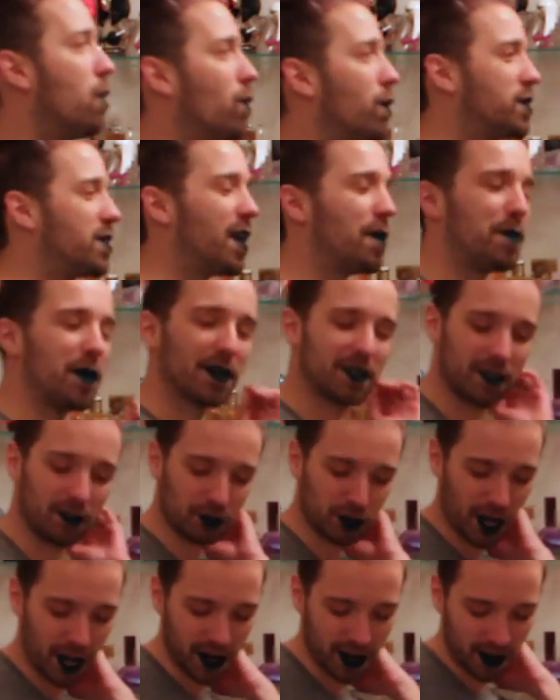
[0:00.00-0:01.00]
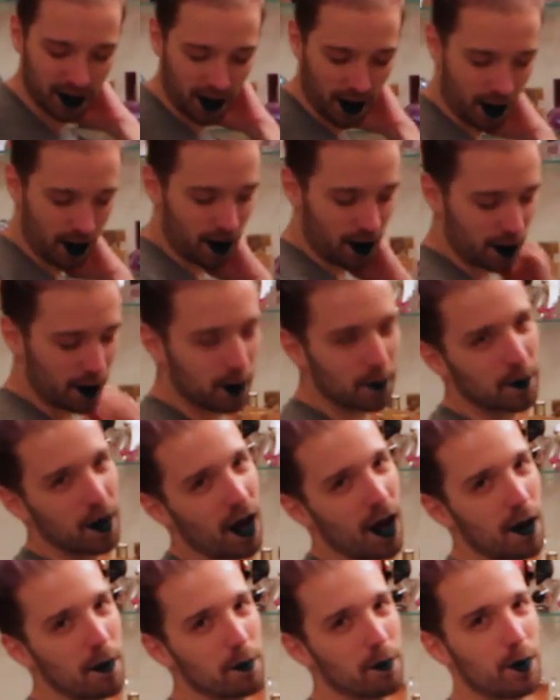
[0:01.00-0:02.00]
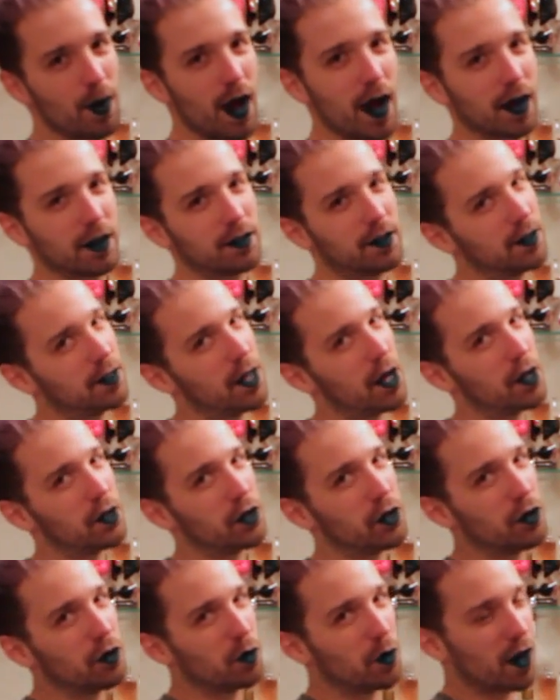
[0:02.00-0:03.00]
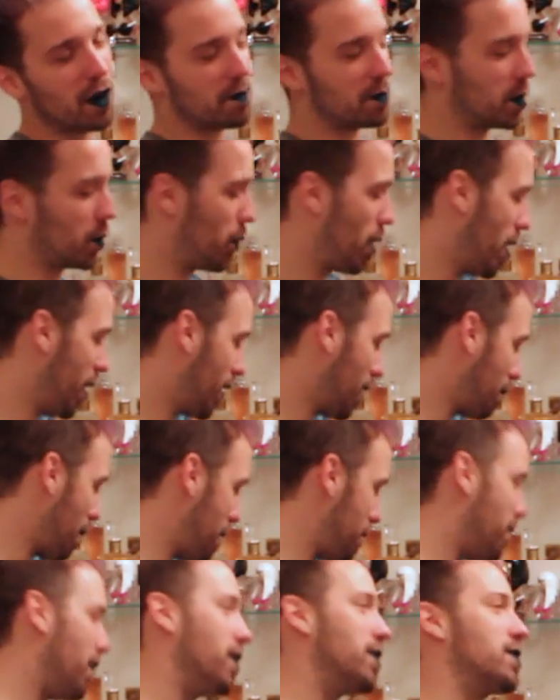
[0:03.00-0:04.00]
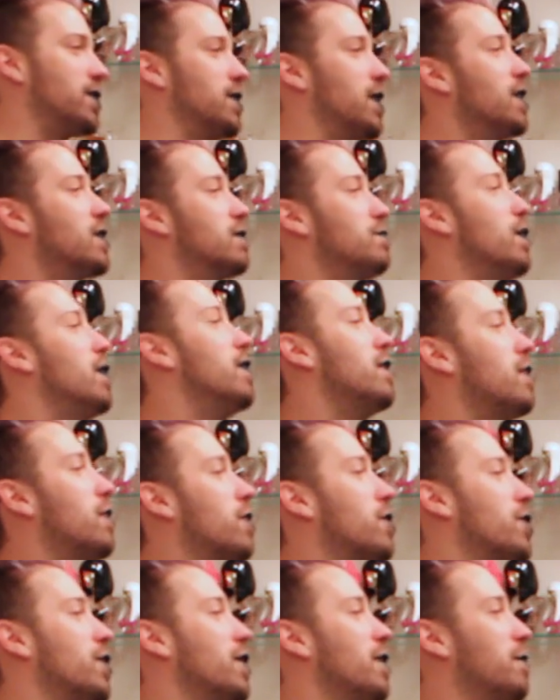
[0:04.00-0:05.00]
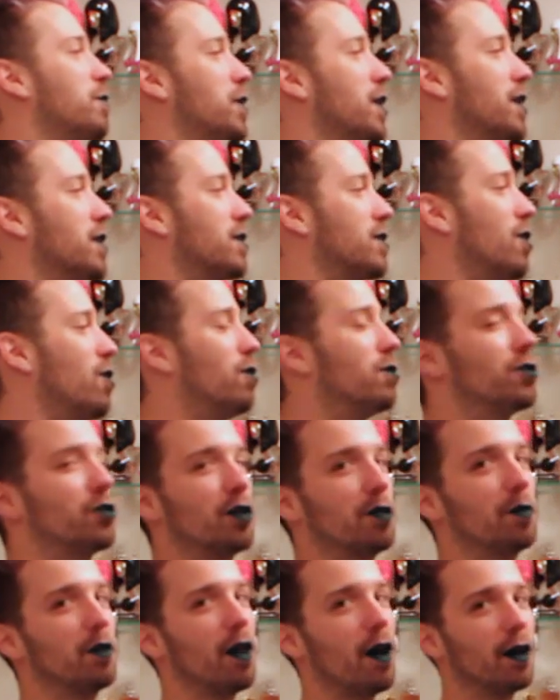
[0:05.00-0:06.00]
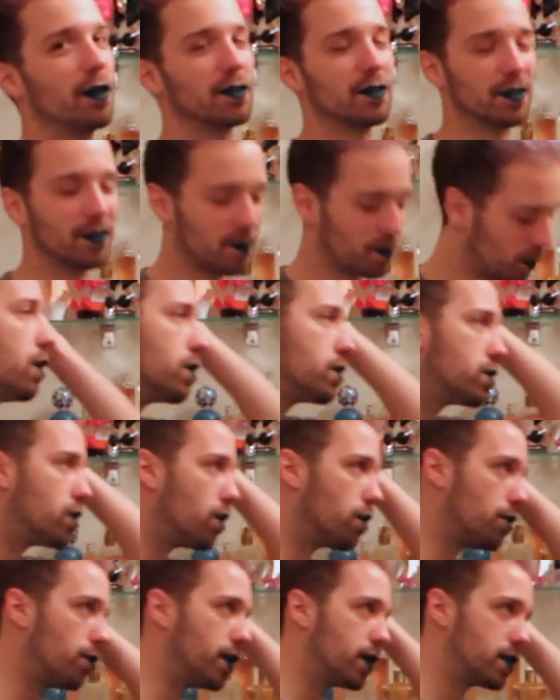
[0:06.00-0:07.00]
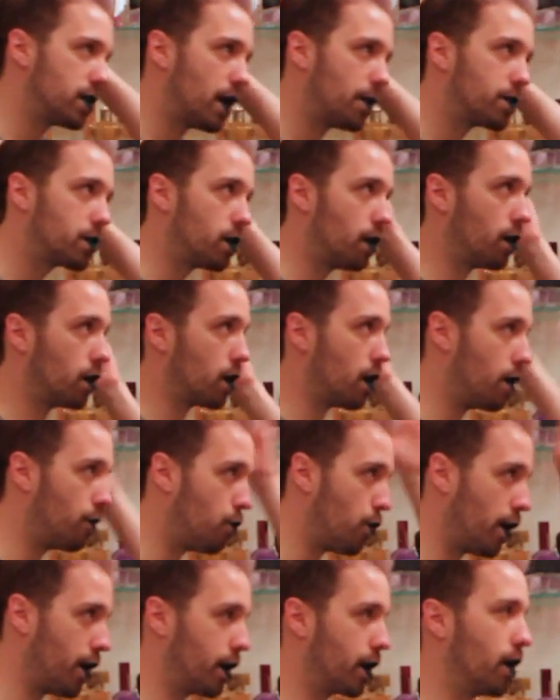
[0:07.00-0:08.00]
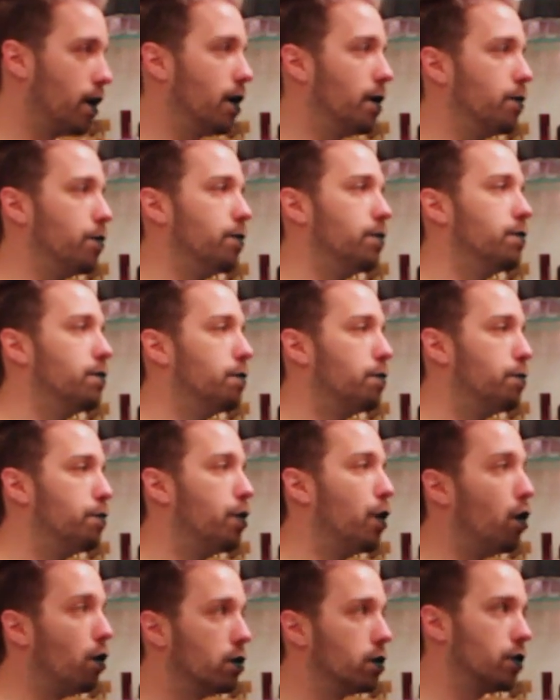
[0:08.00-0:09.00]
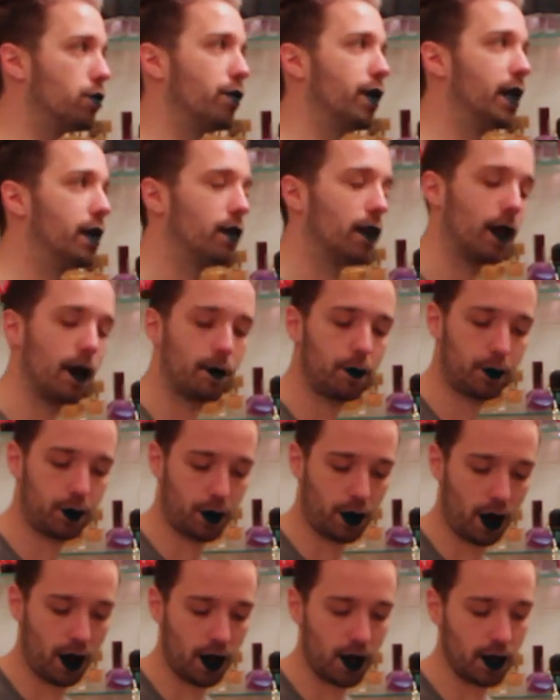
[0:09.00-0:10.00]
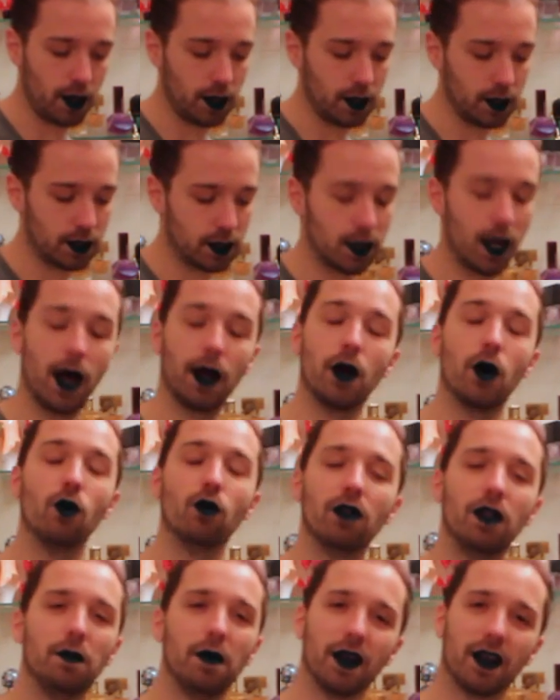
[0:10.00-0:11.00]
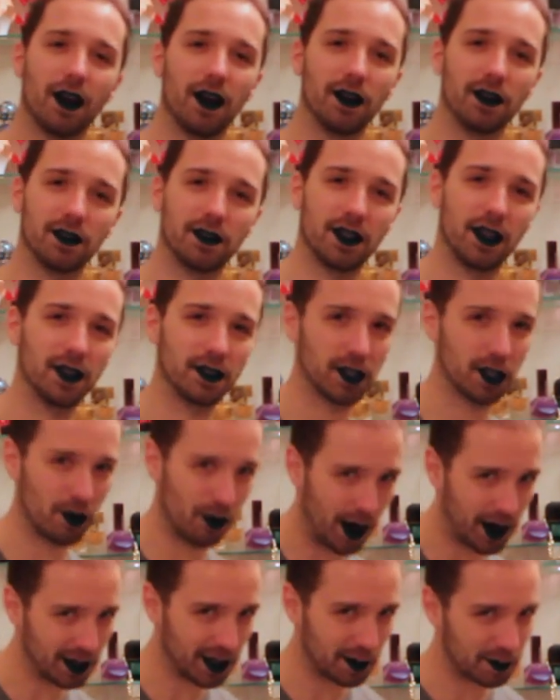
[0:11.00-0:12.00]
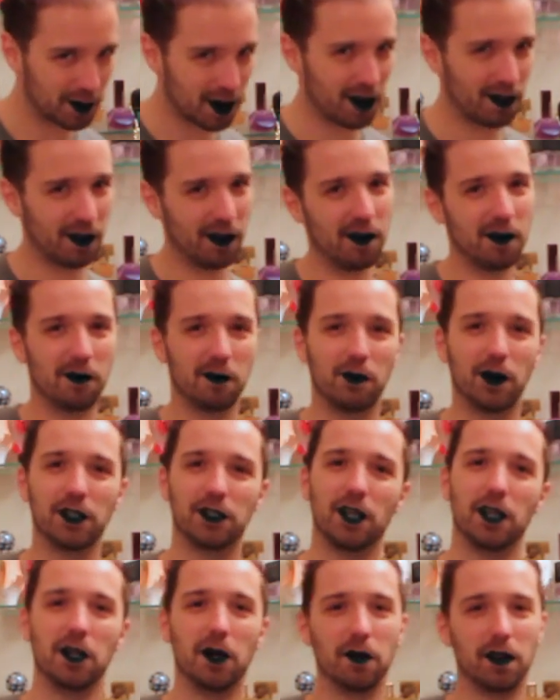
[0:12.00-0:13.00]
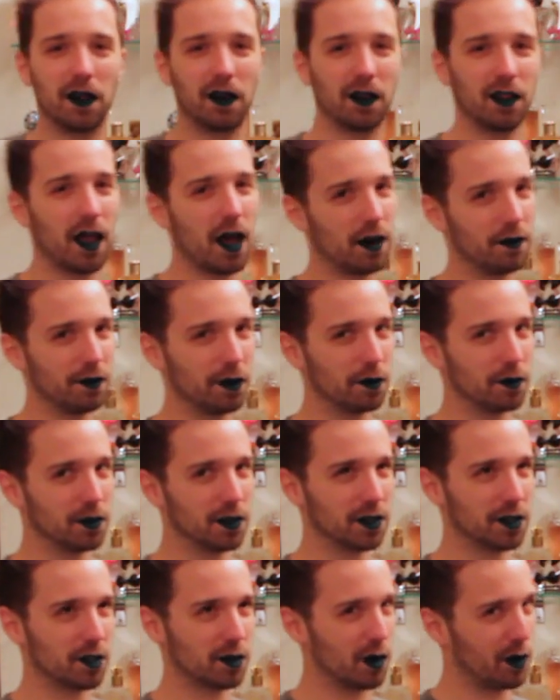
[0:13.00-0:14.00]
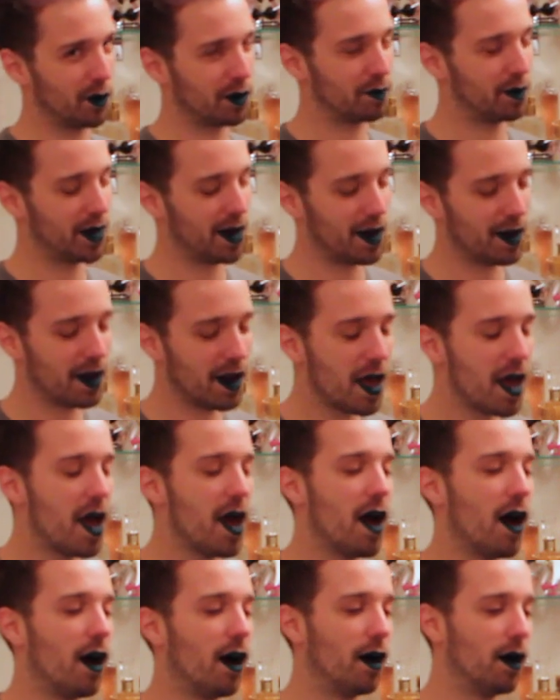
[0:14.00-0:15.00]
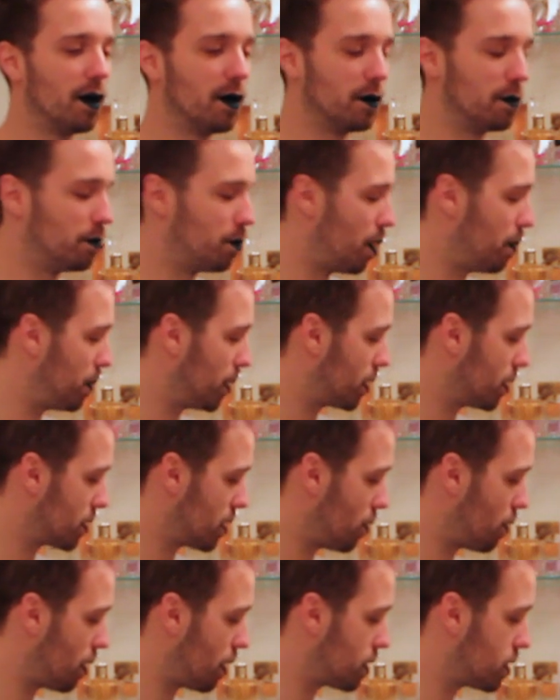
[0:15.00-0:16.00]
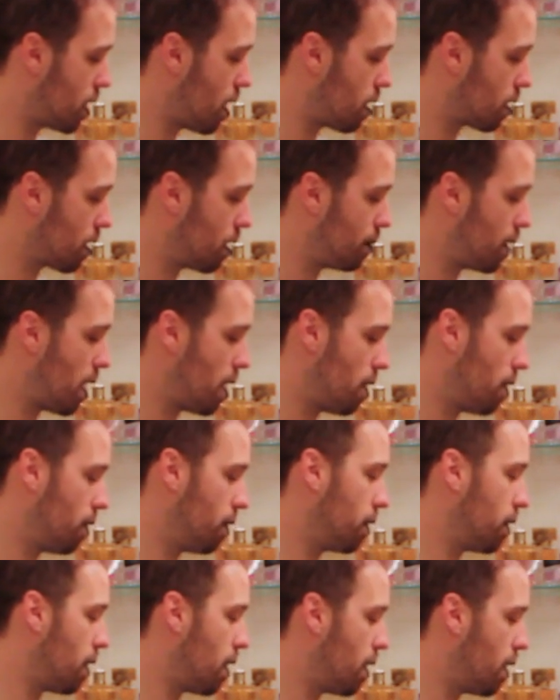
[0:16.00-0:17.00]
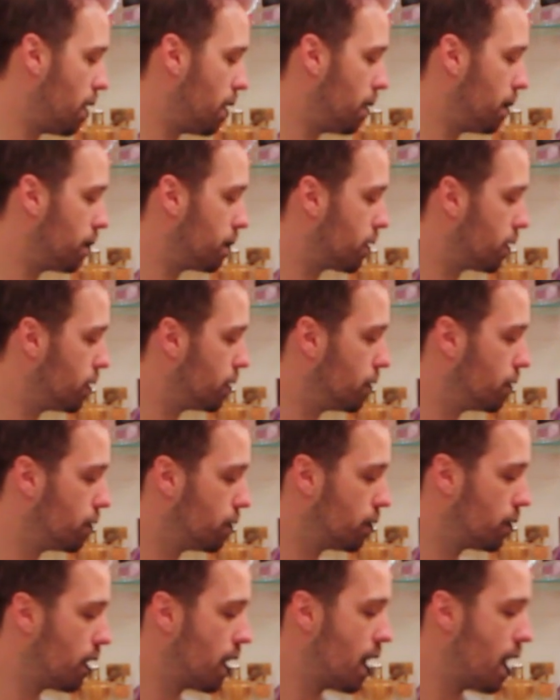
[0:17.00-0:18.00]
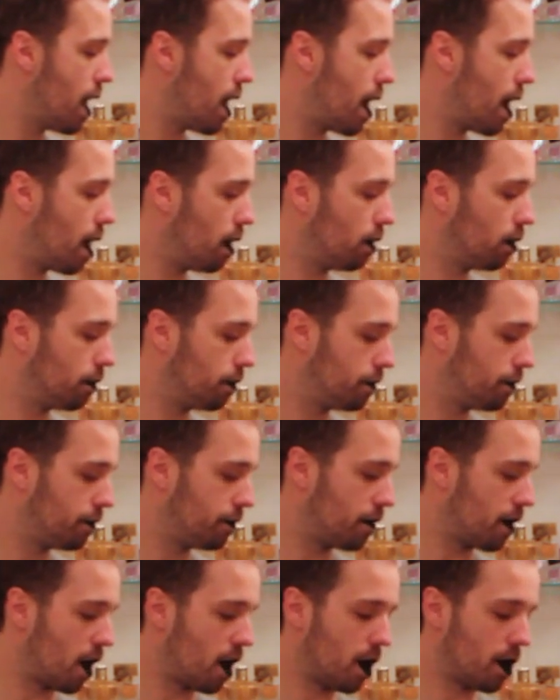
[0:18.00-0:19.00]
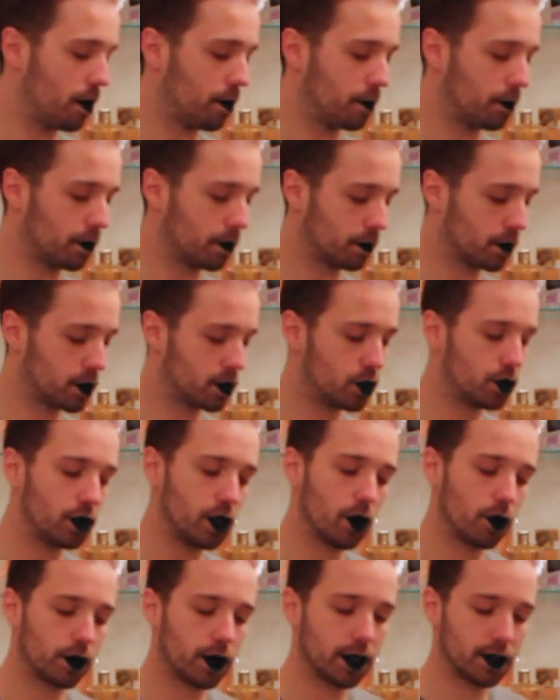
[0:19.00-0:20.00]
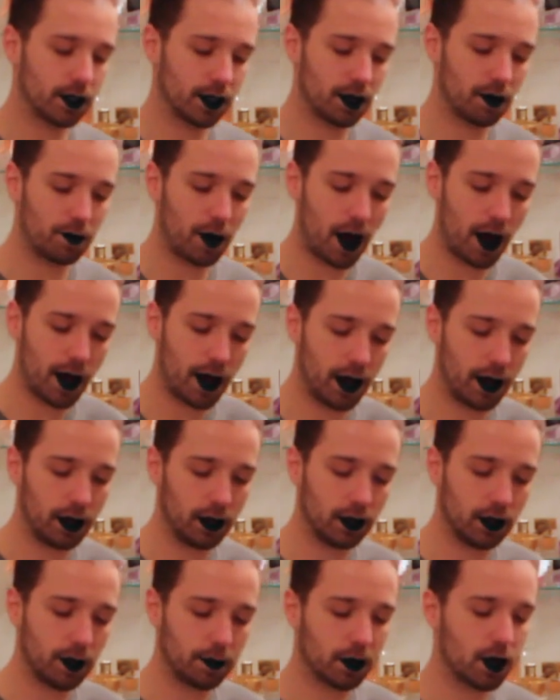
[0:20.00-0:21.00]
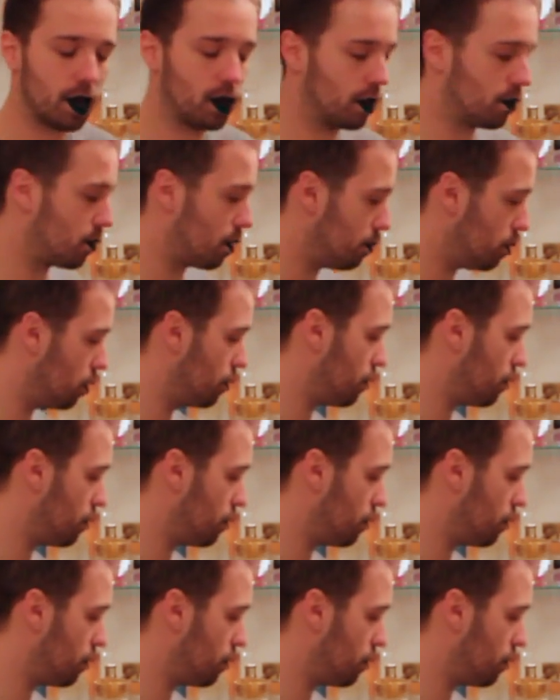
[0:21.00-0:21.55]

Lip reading: What's up, ExoJane? I'm back to tell you what I've been wearing on my face this month. Please hold your applause. So the reason I'm starting off wearing a bold green lip is not only because it's a great lip color, which I know that a lot of you disagree with me on, but because I want to talk about the new e.l.f. Studio Kiss It Goodbye Lip Color